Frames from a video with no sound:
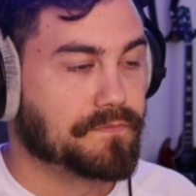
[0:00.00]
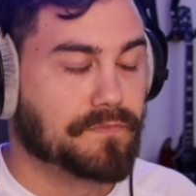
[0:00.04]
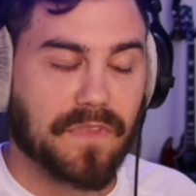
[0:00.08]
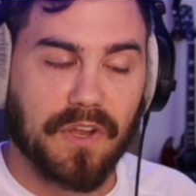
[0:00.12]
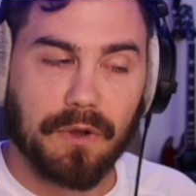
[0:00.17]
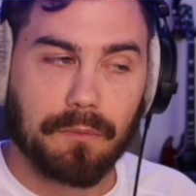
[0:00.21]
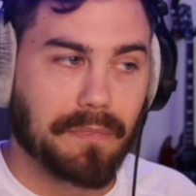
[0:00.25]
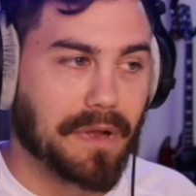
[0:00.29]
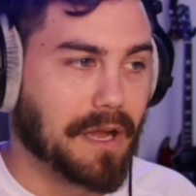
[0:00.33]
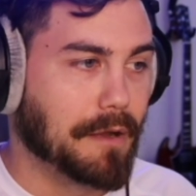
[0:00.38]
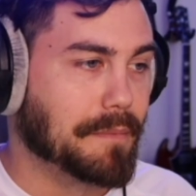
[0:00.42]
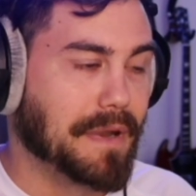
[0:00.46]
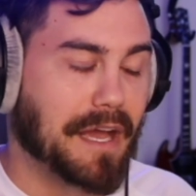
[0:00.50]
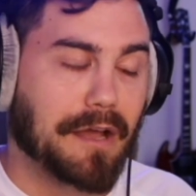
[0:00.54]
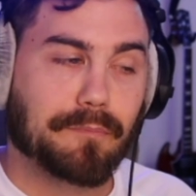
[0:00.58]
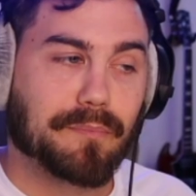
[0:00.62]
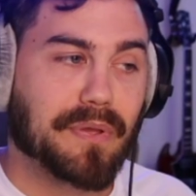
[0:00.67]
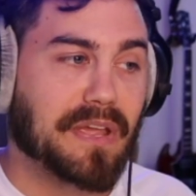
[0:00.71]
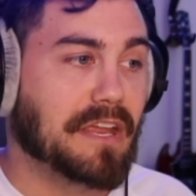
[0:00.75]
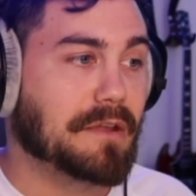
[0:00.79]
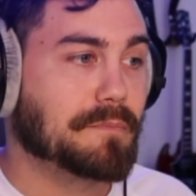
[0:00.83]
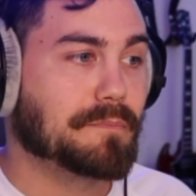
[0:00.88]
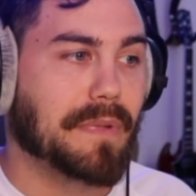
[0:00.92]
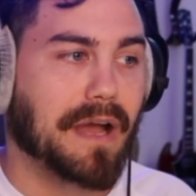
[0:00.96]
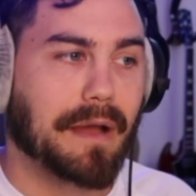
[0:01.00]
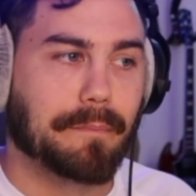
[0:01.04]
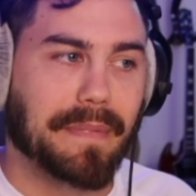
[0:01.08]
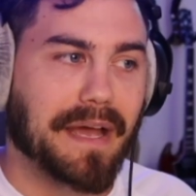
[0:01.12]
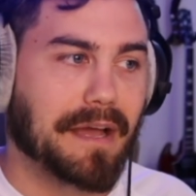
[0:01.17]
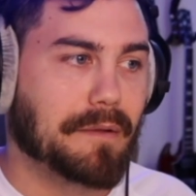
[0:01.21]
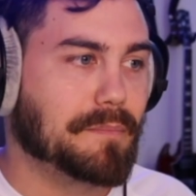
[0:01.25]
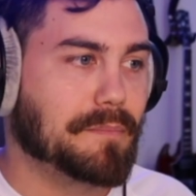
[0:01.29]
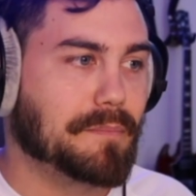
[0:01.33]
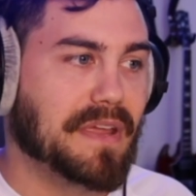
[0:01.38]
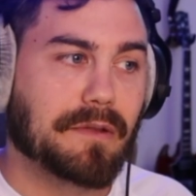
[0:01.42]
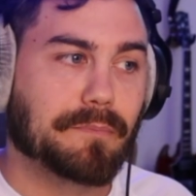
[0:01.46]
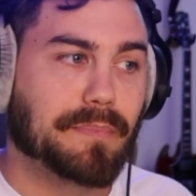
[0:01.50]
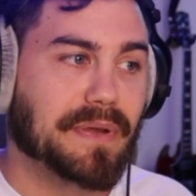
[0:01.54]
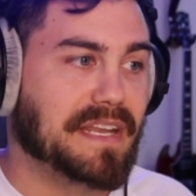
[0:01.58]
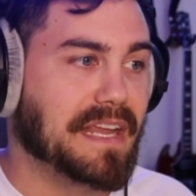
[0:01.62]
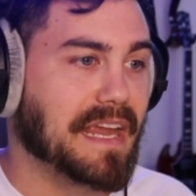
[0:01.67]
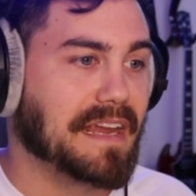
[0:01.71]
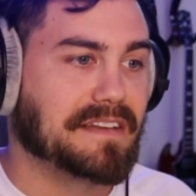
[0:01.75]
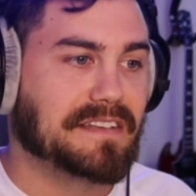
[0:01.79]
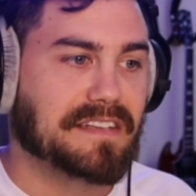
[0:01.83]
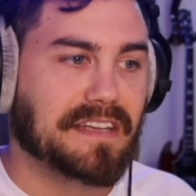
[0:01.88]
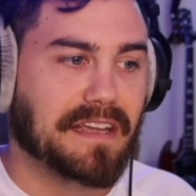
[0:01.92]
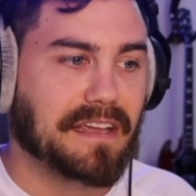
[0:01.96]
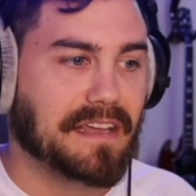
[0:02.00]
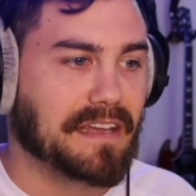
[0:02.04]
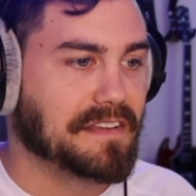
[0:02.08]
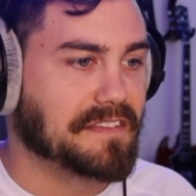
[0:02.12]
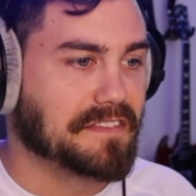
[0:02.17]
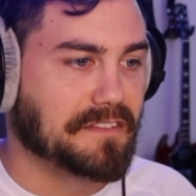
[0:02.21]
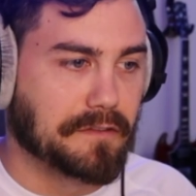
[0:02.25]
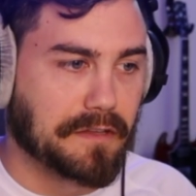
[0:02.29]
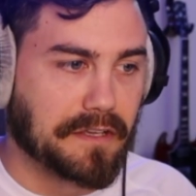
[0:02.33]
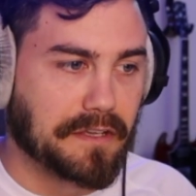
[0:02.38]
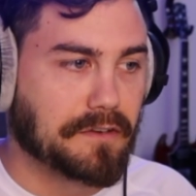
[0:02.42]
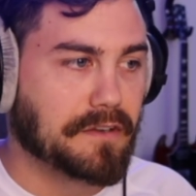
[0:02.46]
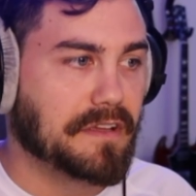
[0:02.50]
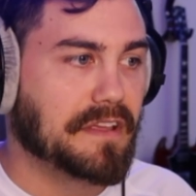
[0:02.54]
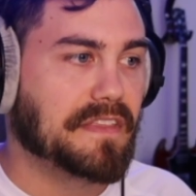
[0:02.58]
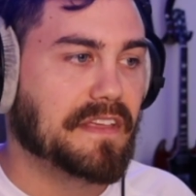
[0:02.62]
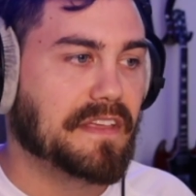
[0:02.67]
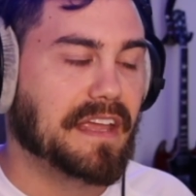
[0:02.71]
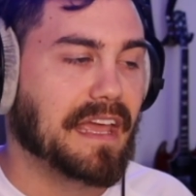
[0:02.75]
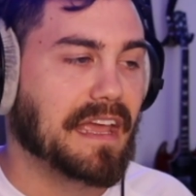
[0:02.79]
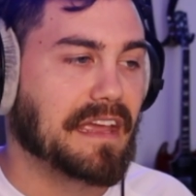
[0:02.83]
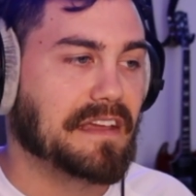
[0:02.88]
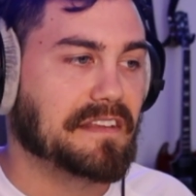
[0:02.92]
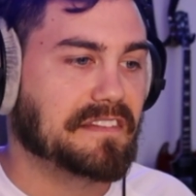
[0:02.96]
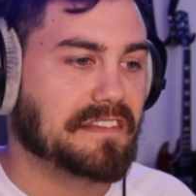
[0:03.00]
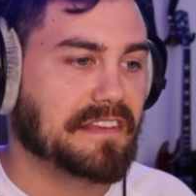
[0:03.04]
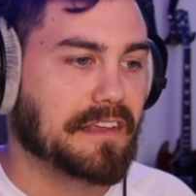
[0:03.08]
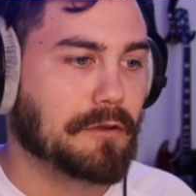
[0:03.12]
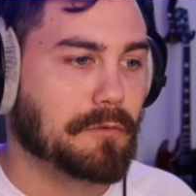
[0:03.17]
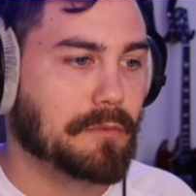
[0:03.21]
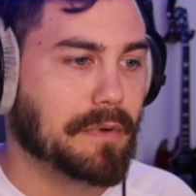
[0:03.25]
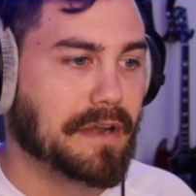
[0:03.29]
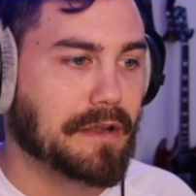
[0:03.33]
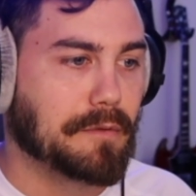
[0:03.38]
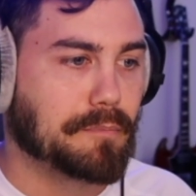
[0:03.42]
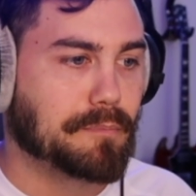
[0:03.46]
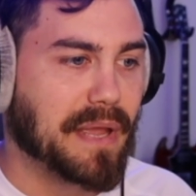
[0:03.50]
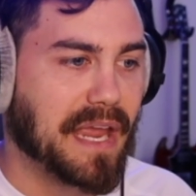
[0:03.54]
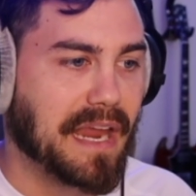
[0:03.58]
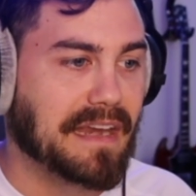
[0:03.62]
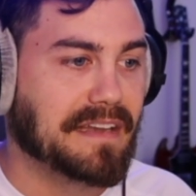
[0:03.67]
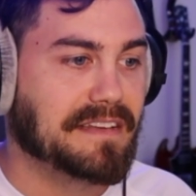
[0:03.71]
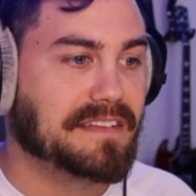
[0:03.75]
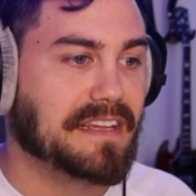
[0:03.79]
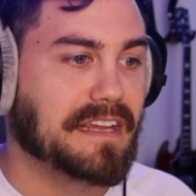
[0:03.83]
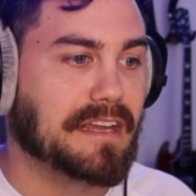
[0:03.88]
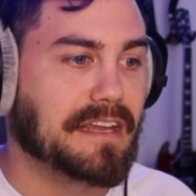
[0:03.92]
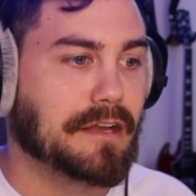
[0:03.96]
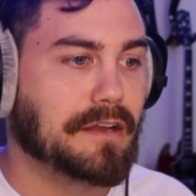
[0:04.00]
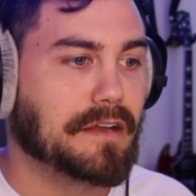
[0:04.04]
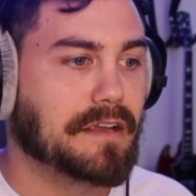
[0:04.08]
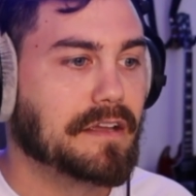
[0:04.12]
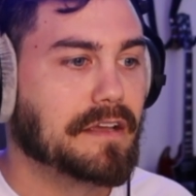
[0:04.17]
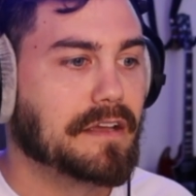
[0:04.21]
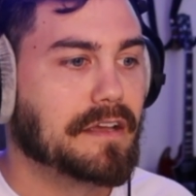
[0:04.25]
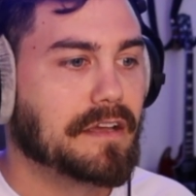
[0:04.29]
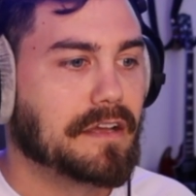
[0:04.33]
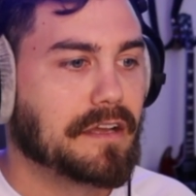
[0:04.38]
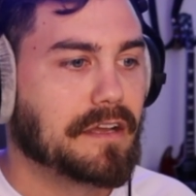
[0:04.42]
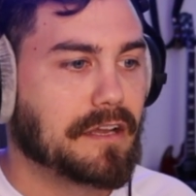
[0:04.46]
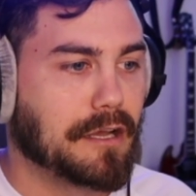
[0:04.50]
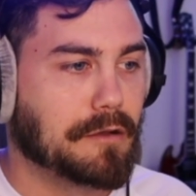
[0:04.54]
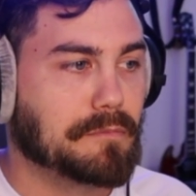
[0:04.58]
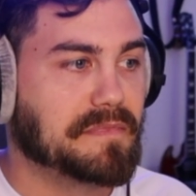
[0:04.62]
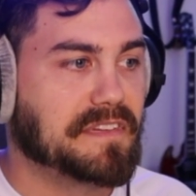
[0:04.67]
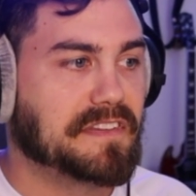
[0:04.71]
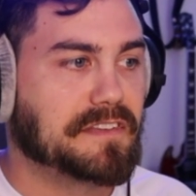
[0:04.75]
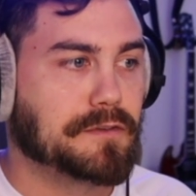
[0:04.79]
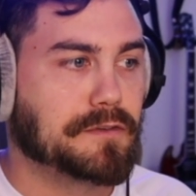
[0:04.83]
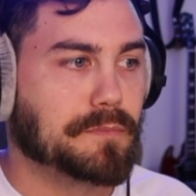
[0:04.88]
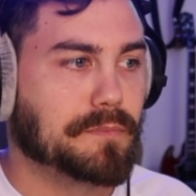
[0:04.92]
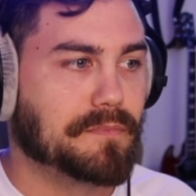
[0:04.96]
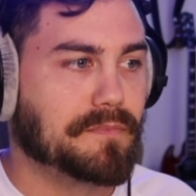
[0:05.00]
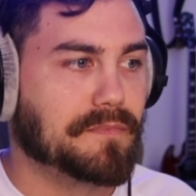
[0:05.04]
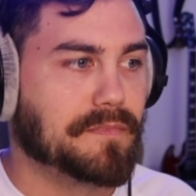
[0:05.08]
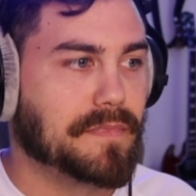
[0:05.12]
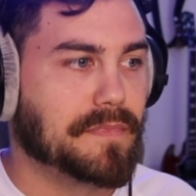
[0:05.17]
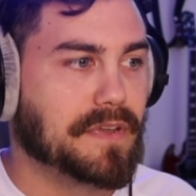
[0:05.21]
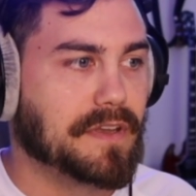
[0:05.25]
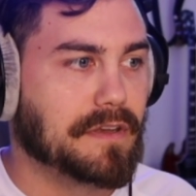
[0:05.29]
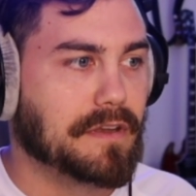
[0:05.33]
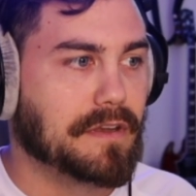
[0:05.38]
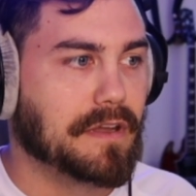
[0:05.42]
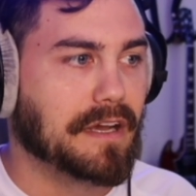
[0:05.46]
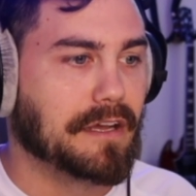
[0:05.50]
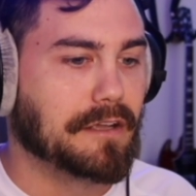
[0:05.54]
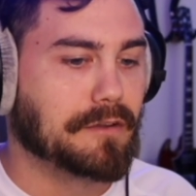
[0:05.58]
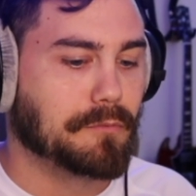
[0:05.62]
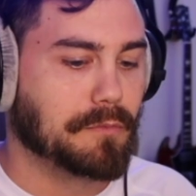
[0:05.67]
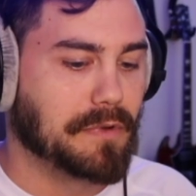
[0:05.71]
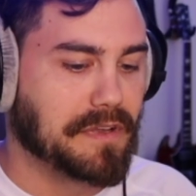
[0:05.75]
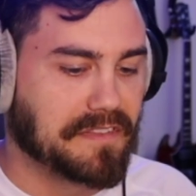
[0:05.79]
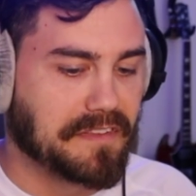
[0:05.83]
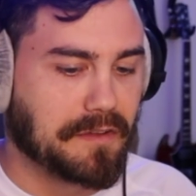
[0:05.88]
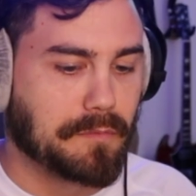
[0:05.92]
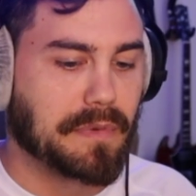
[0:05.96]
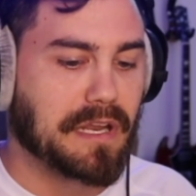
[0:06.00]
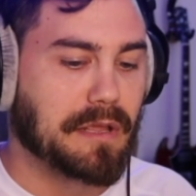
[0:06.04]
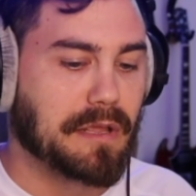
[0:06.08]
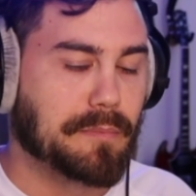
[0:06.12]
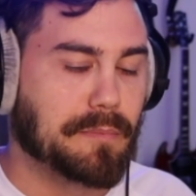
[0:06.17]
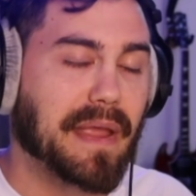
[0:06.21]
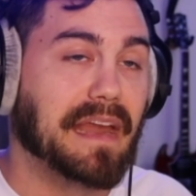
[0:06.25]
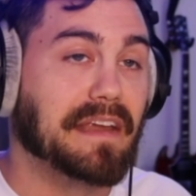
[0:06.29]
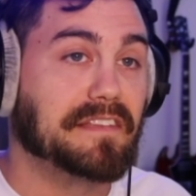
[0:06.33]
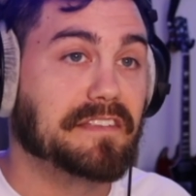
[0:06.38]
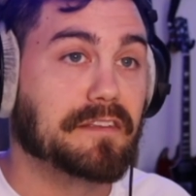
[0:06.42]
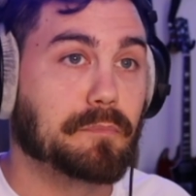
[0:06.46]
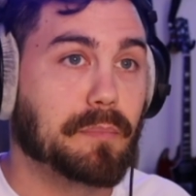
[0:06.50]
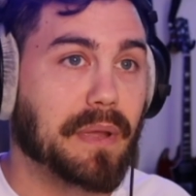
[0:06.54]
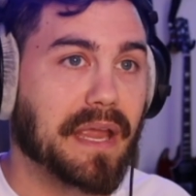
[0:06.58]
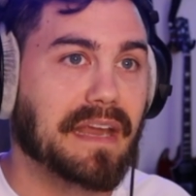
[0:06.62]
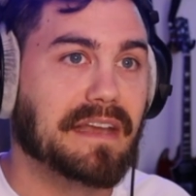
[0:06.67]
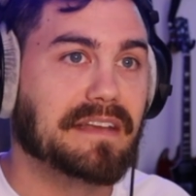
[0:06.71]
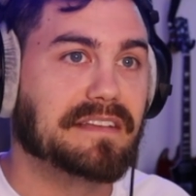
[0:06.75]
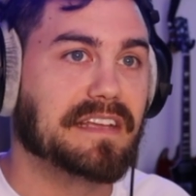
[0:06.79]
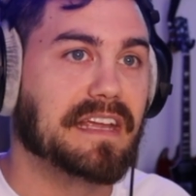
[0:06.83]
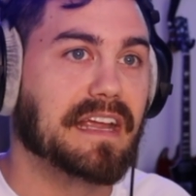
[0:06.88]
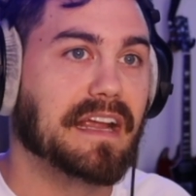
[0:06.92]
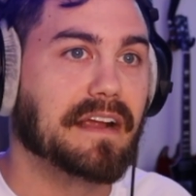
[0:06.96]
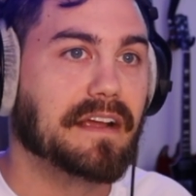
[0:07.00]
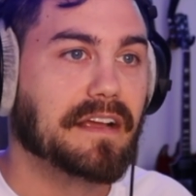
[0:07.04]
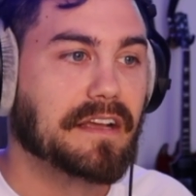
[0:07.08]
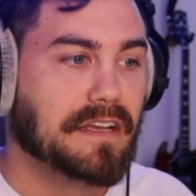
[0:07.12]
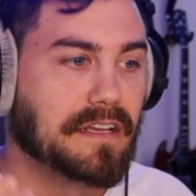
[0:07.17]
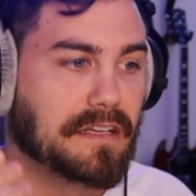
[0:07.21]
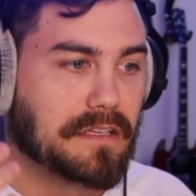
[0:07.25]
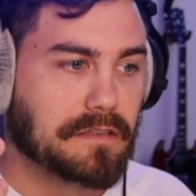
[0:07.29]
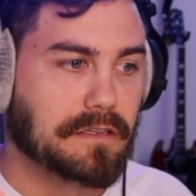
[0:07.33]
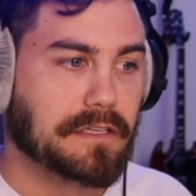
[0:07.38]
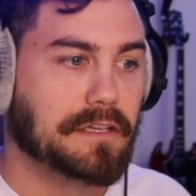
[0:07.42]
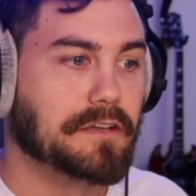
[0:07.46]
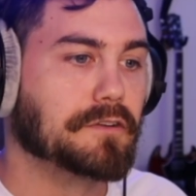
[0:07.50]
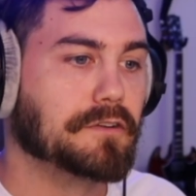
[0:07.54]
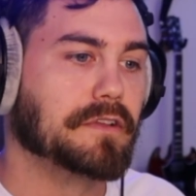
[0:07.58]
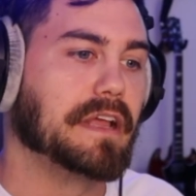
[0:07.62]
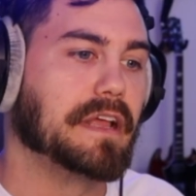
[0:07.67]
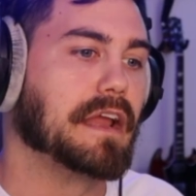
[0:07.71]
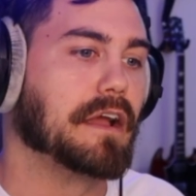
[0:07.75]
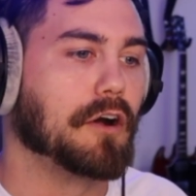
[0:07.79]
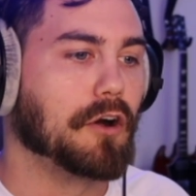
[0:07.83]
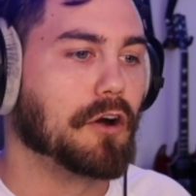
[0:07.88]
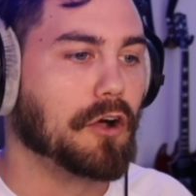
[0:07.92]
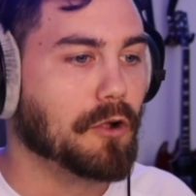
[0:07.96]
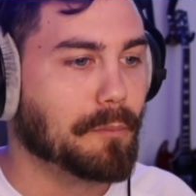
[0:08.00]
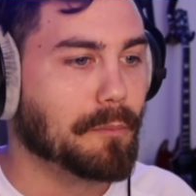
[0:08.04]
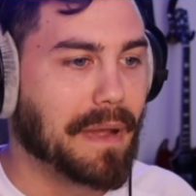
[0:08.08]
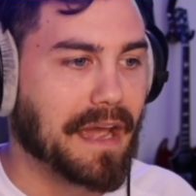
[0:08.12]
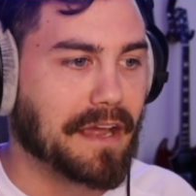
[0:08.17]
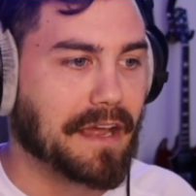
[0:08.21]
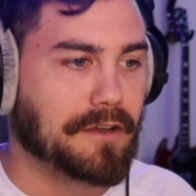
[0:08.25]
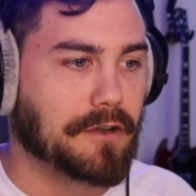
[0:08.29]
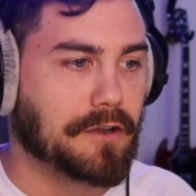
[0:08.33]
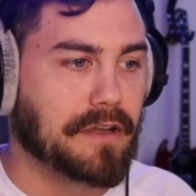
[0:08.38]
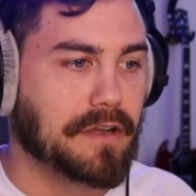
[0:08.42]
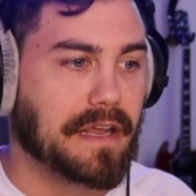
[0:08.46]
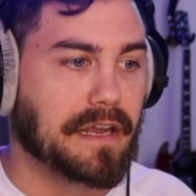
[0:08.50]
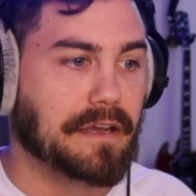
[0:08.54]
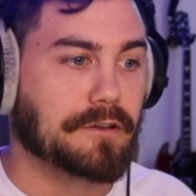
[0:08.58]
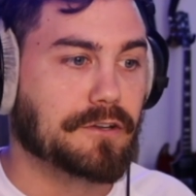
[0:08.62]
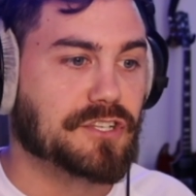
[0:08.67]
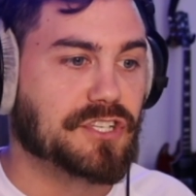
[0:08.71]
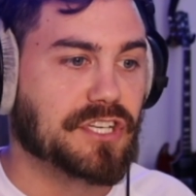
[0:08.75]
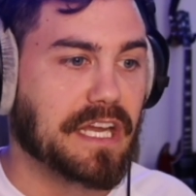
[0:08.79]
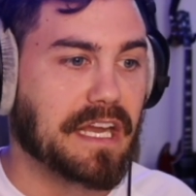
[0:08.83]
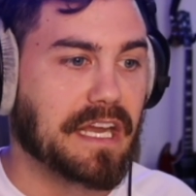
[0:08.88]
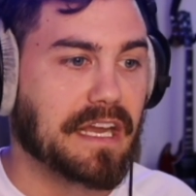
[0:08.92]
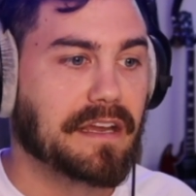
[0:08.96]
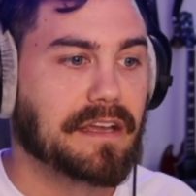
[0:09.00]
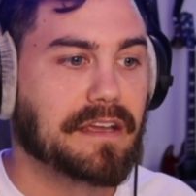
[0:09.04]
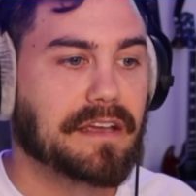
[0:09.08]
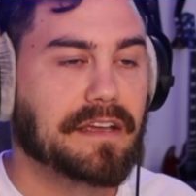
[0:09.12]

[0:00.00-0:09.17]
No, I'm not being pedantic. It's literally the case that when a painting comes to, when somebody paints a painting, literally all matter and energy